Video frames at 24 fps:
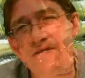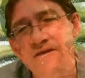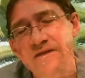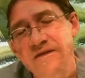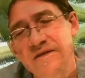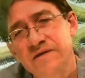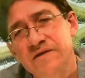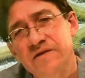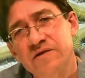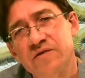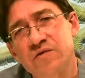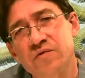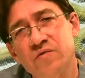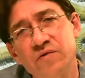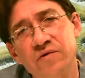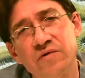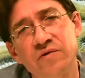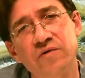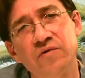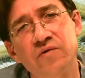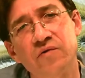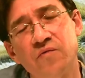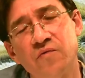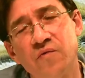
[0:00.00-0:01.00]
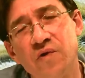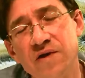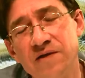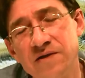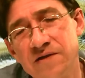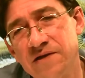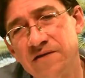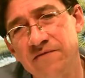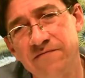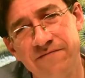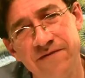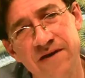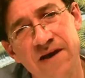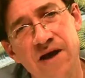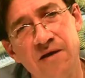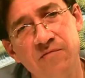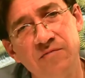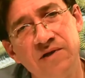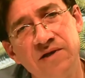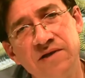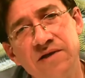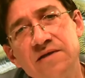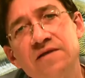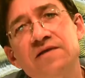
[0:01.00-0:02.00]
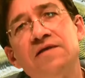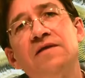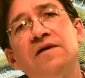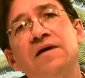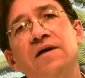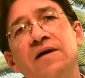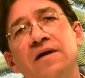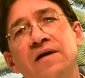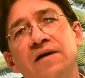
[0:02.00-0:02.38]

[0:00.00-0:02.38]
The disorder runs in families,